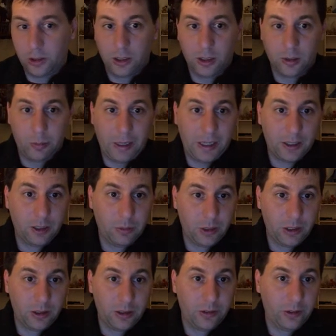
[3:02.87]
in a backing
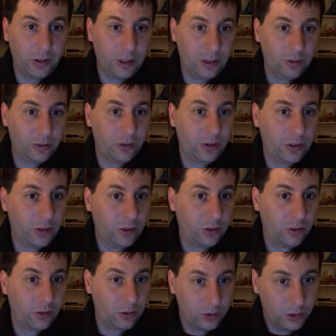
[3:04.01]
bean and saves it to